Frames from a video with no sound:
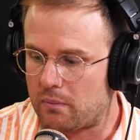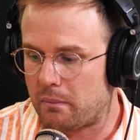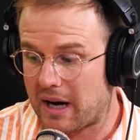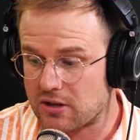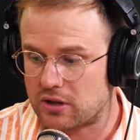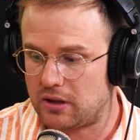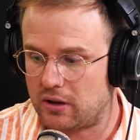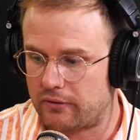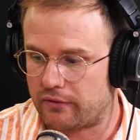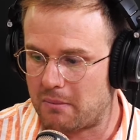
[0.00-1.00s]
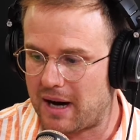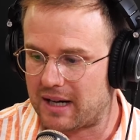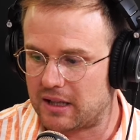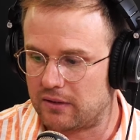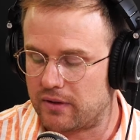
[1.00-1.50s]
partially learned from
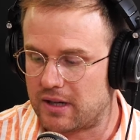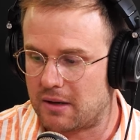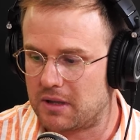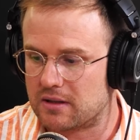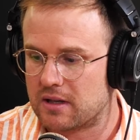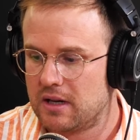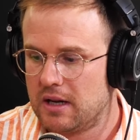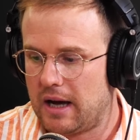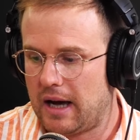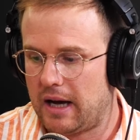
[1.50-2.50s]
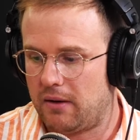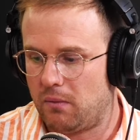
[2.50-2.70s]
Marketing for Dummies uh,